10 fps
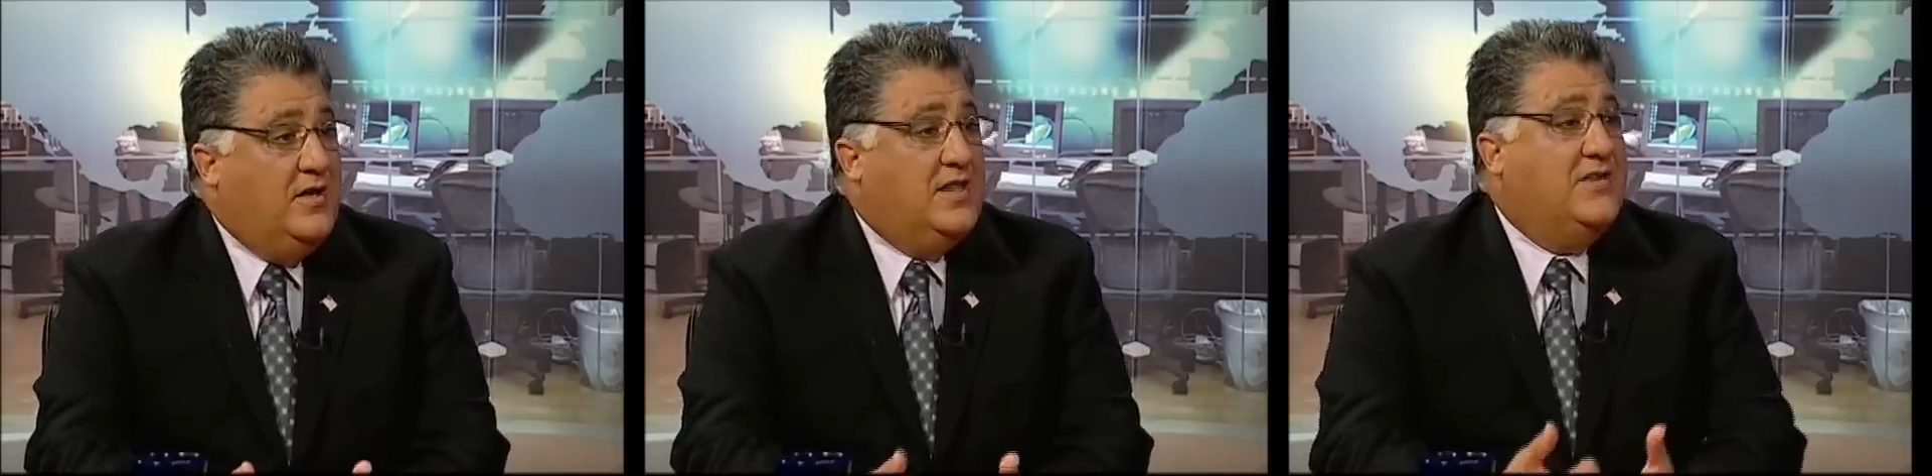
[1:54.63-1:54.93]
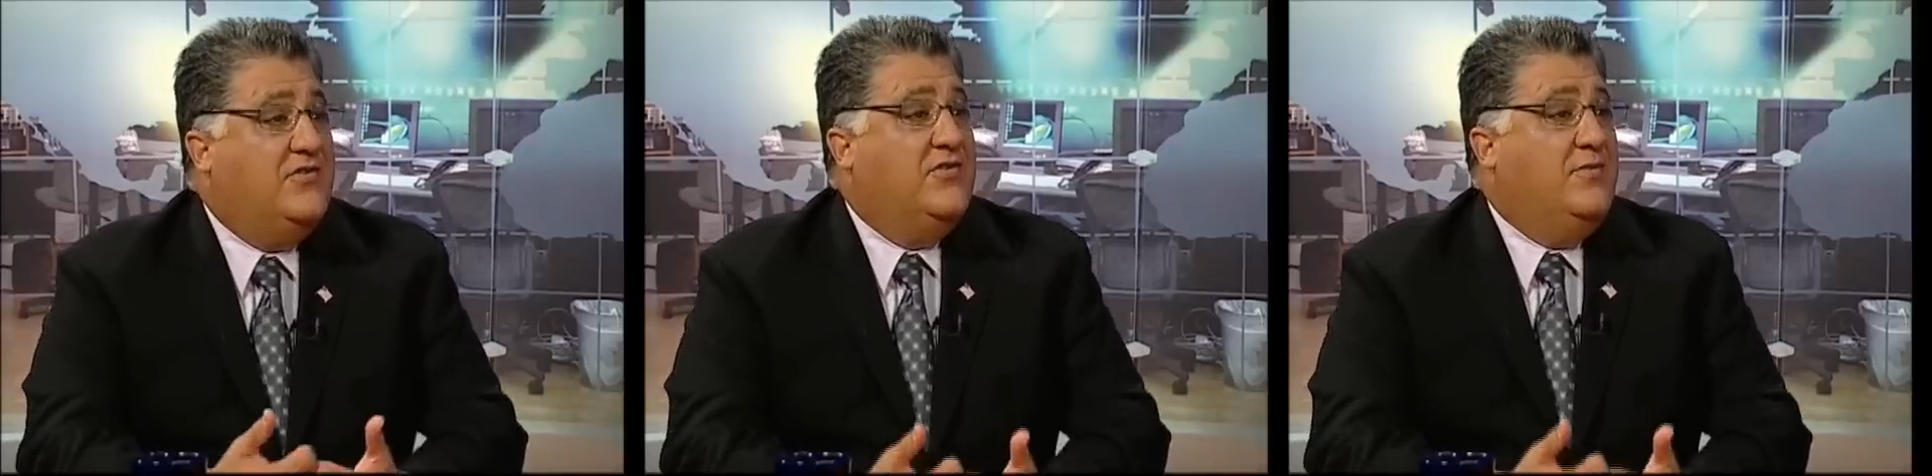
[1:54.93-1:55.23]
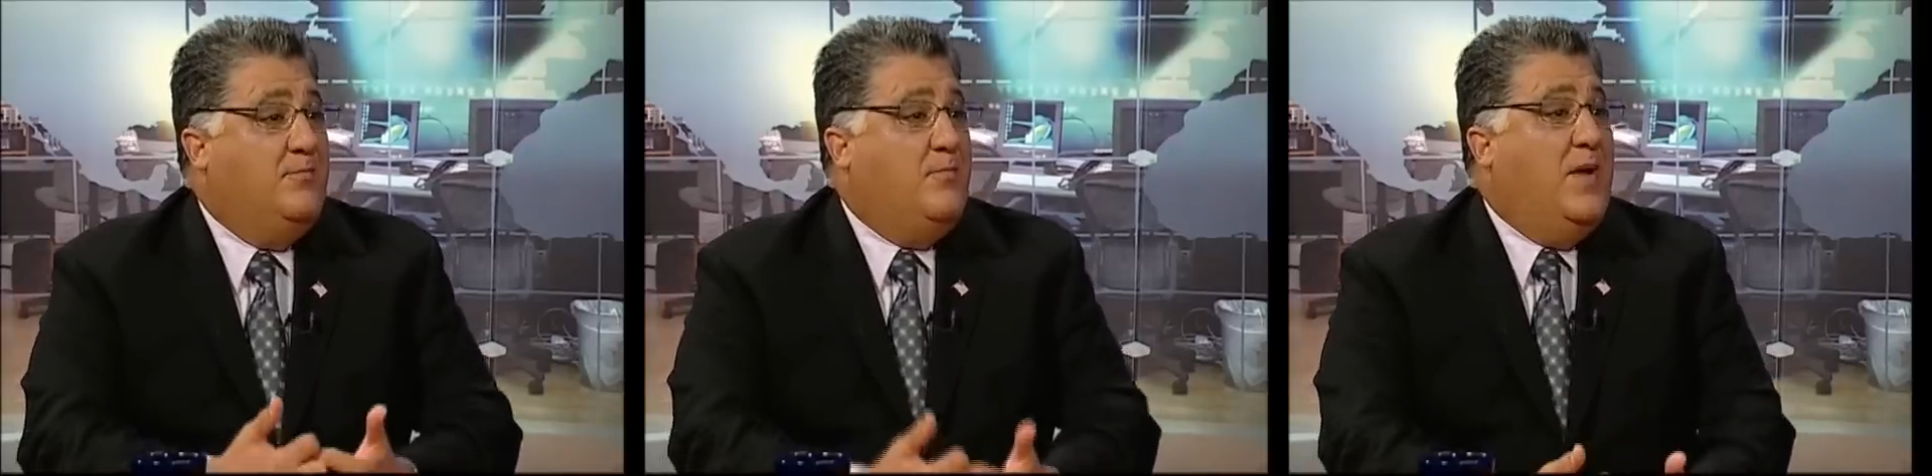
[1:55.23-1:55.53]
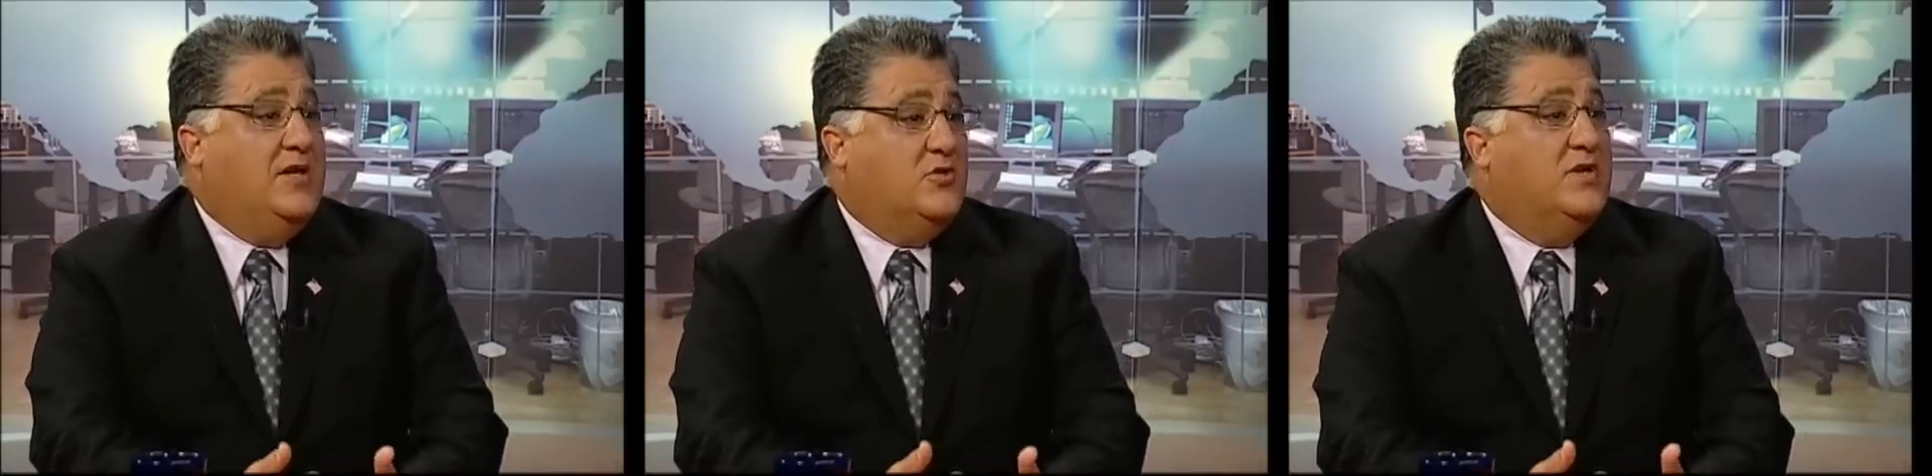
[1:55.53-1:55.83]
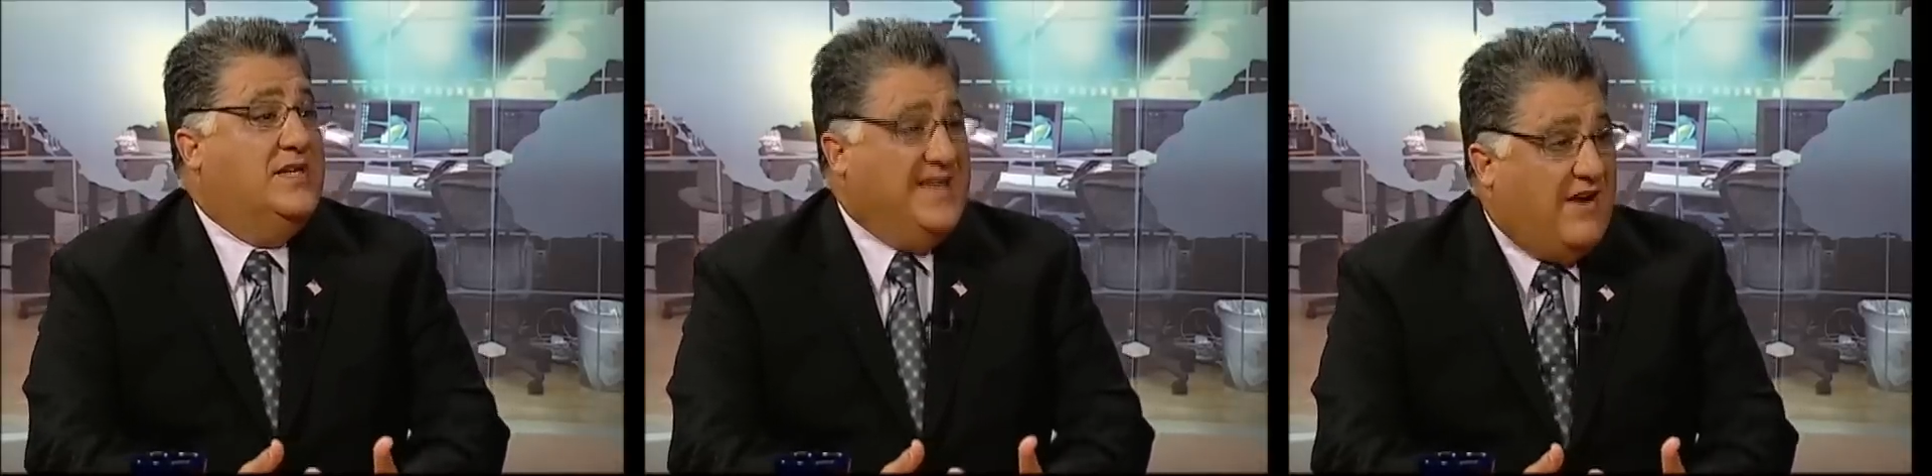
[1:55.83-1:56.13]
Let's make sure
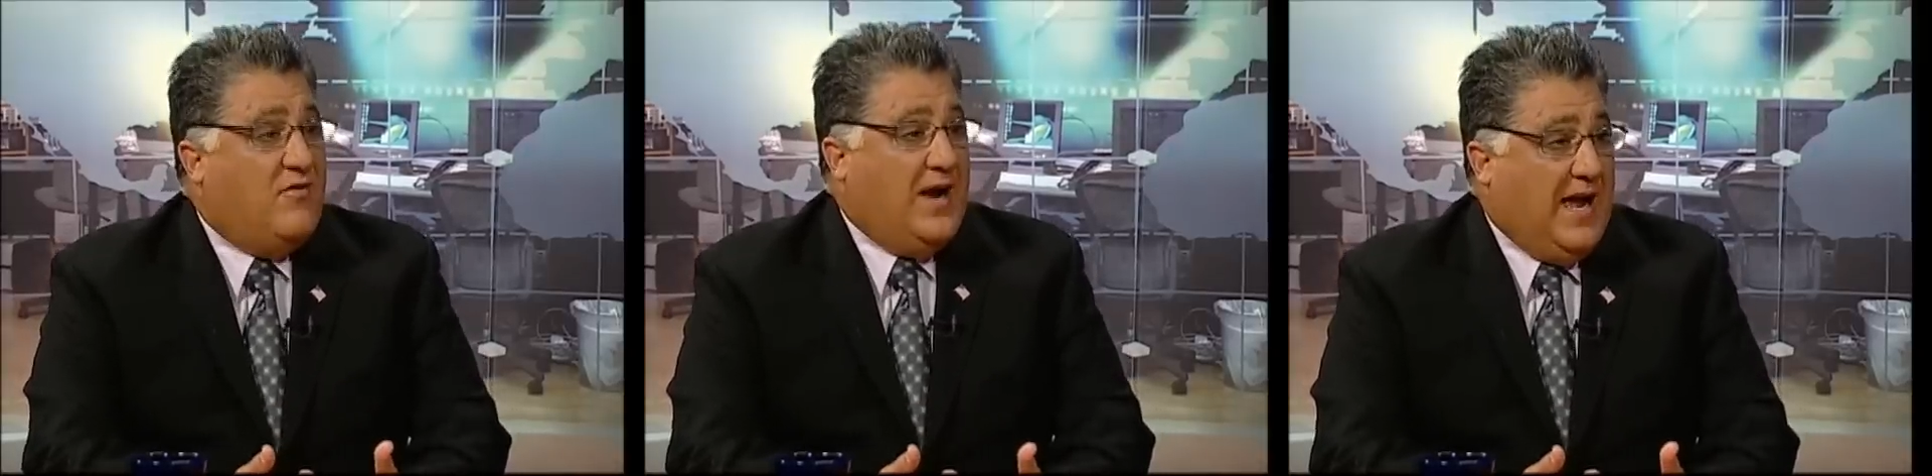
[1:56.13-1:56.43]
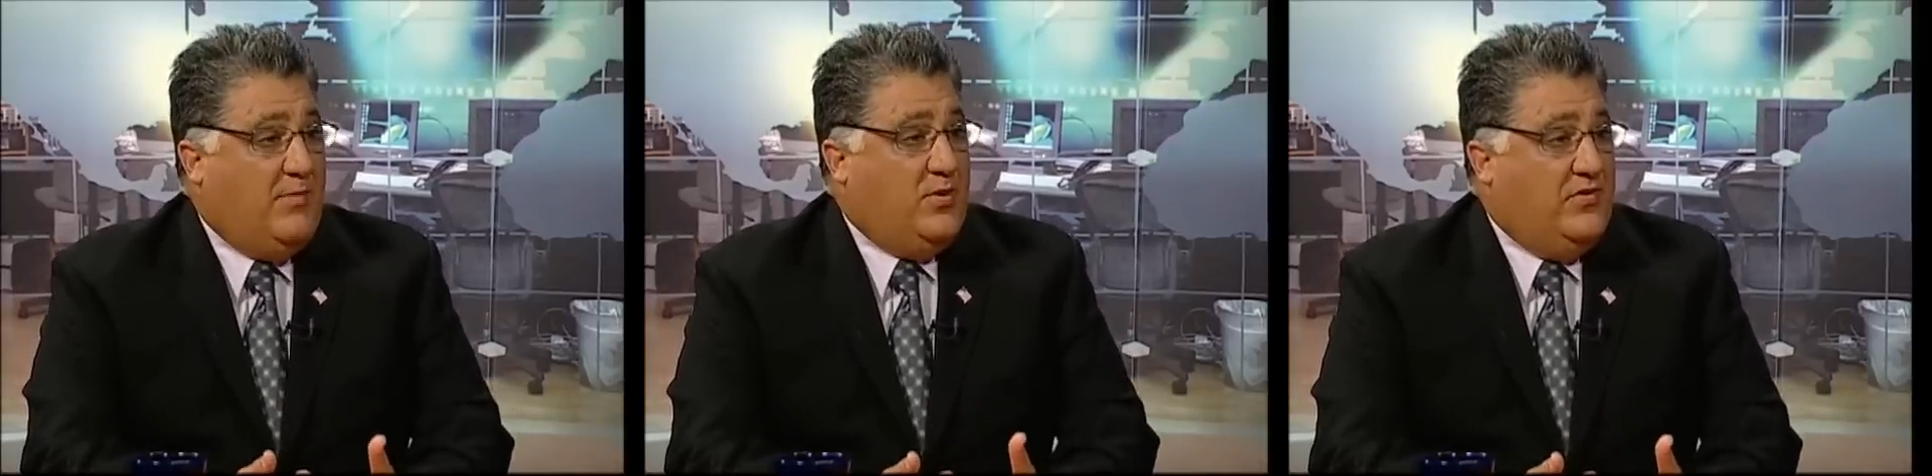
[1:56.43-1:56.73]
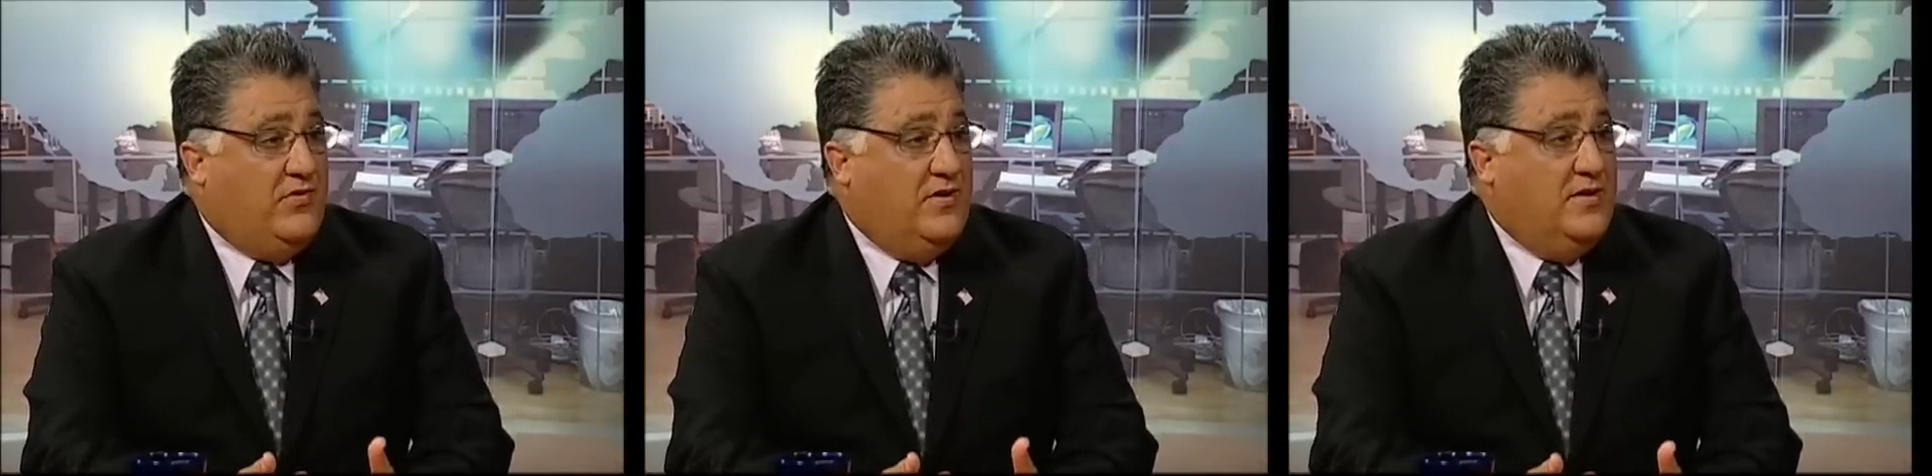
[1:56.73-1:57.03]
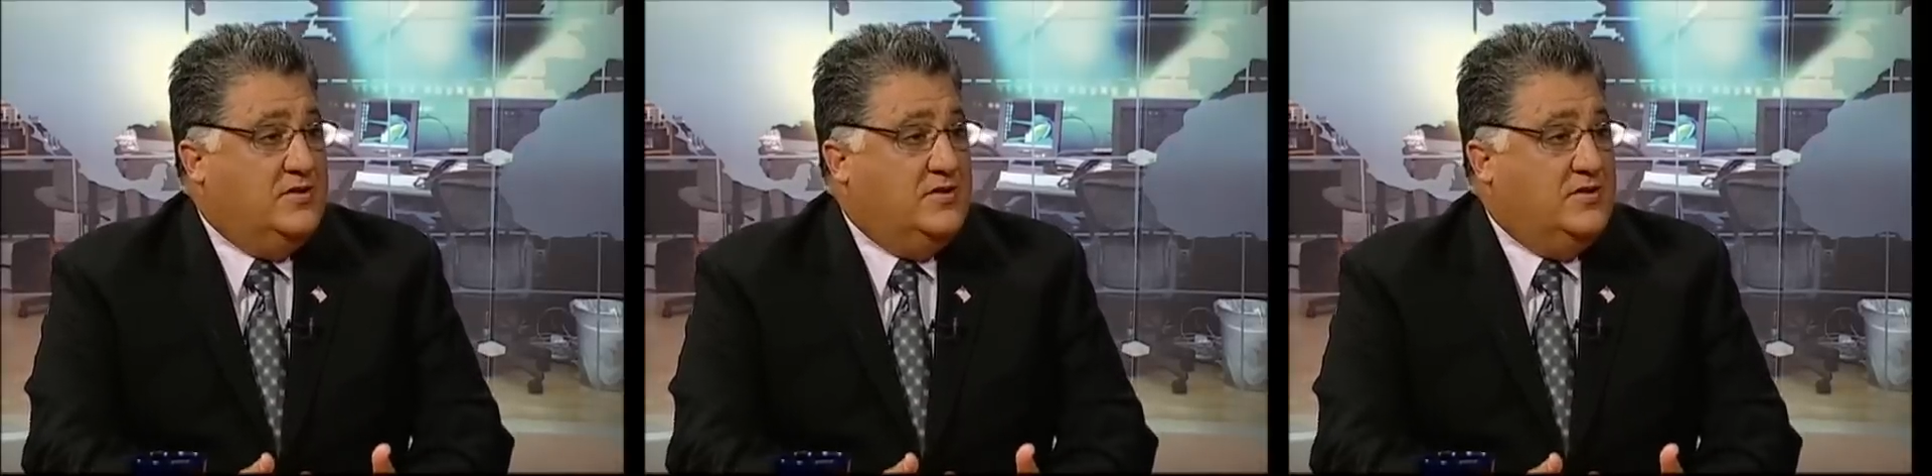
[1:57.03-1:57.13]
it never happens.